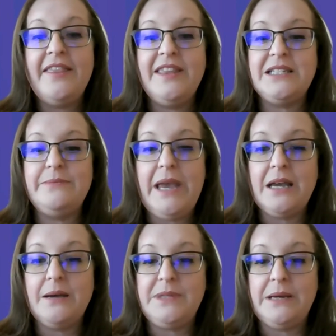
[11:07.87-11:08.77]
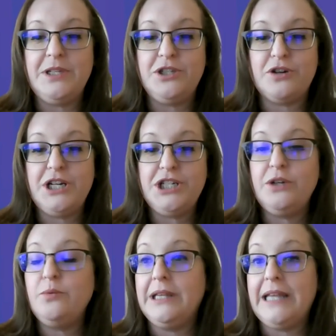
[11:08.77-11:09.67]
This makeup
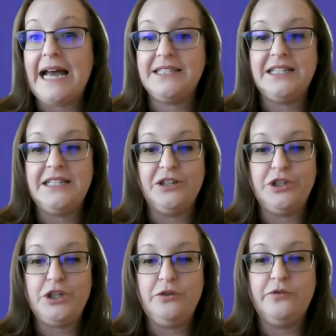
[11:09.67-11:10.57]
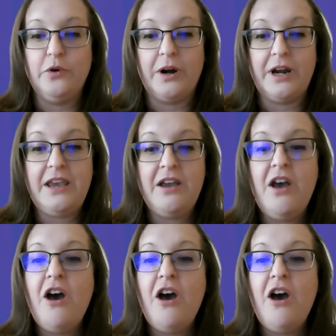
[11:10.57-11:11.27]
demonstration will last until 2:40,